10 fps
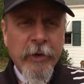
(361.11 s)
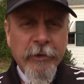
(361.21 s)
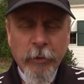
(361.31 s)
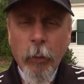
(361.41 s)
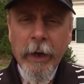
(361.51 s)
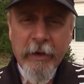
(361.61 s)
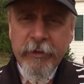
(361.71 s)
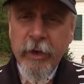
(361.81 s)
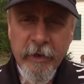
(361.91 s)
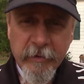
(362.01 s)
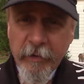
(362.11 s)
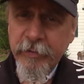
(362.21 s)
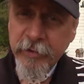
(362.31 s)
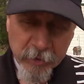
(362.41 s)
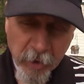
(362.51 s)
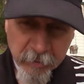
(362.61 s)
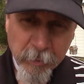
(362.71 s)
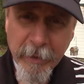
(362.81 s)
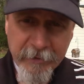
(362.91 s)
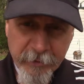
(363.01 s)
So what I've done is I've stuck to
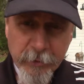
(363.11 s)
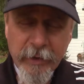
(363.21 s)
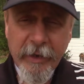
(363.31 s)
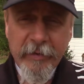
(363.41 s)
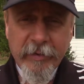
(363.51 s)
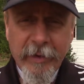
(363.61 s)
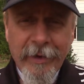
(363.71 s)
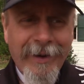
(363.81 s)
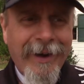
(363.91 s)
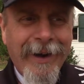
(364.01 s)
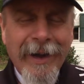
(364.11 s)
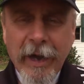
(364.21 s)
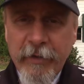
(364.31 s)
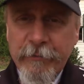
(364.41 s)
my strengths, I've